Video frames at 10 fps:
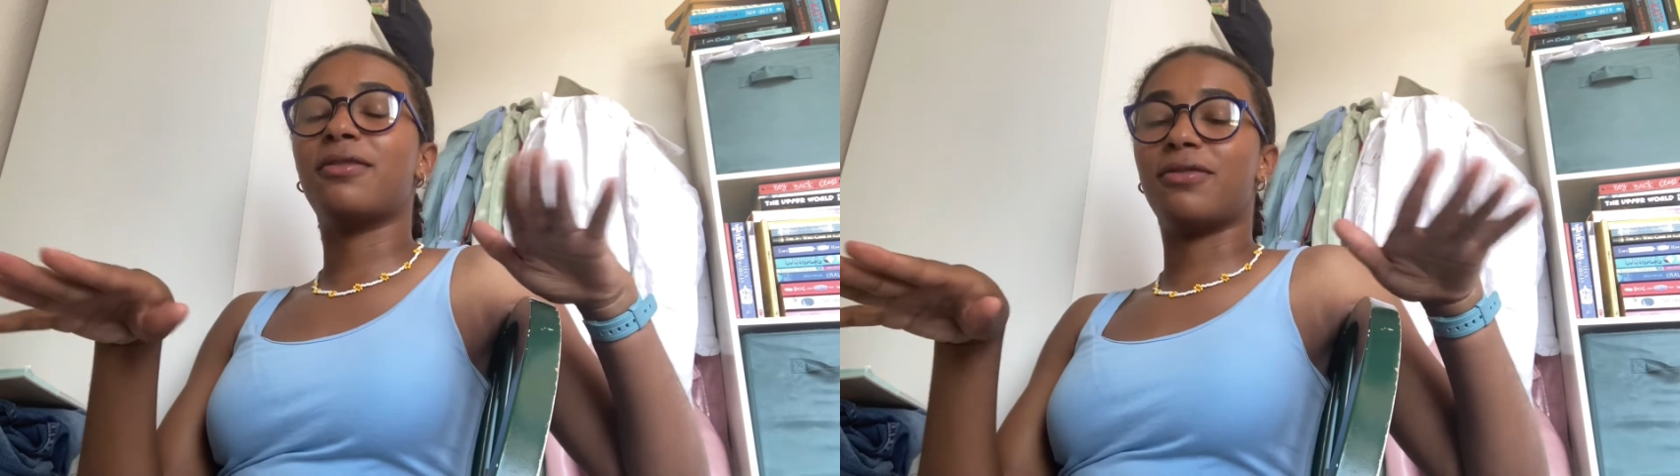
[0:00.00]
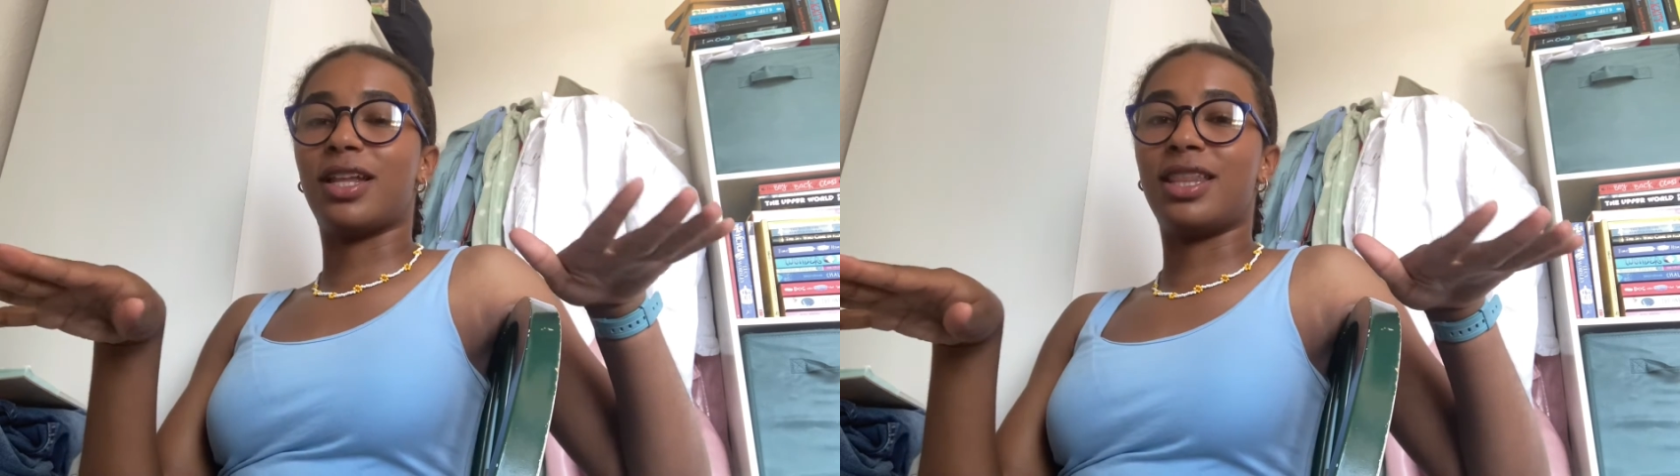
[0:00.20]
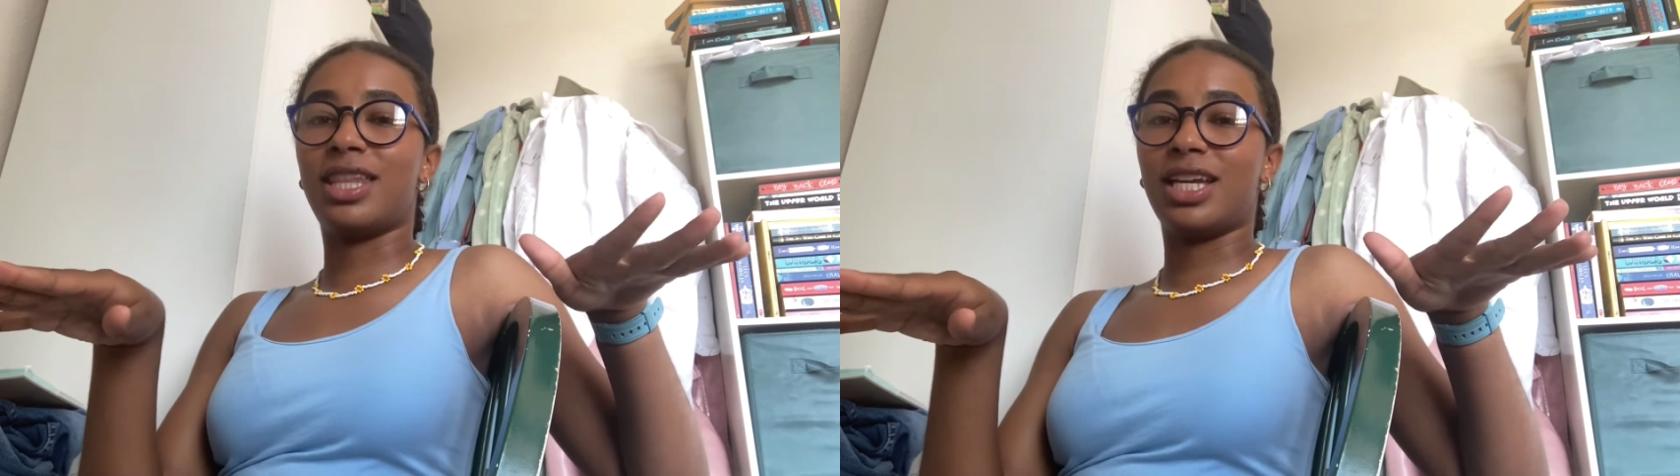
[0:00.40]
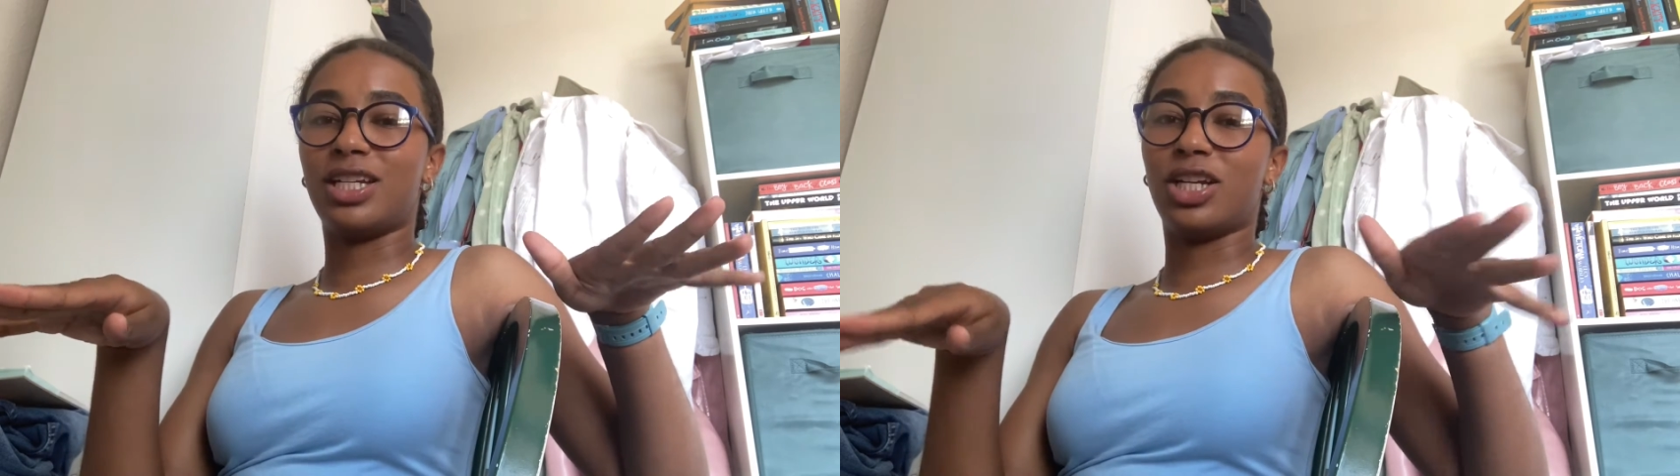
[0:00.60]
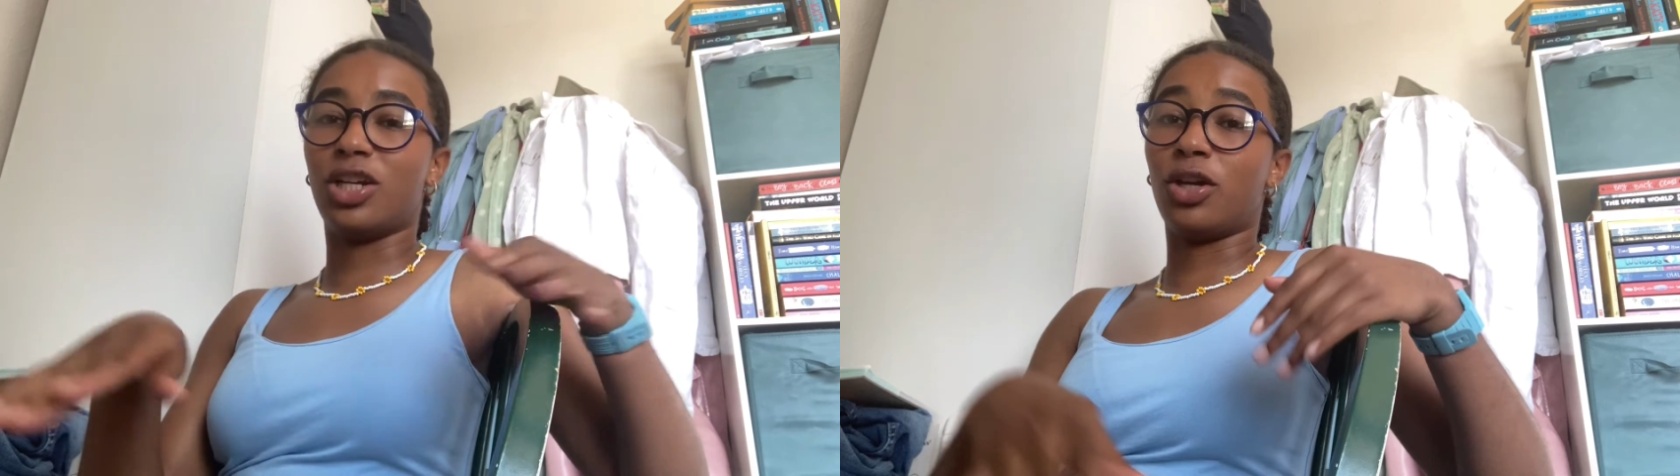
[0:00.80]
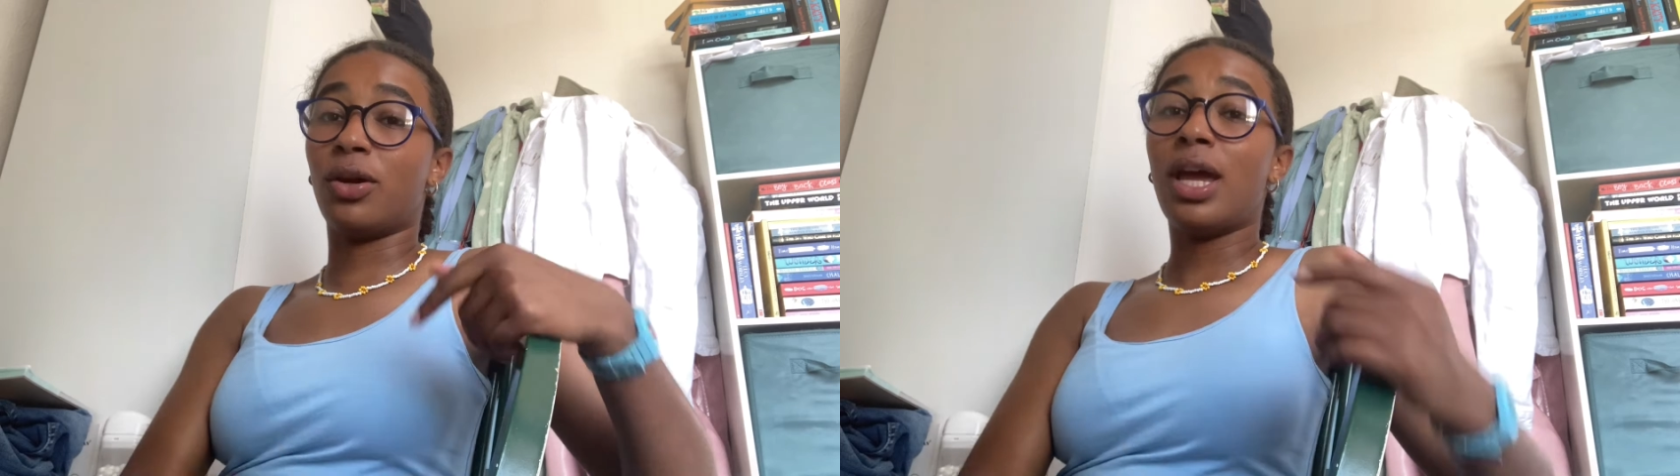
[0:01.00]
fun thing to do.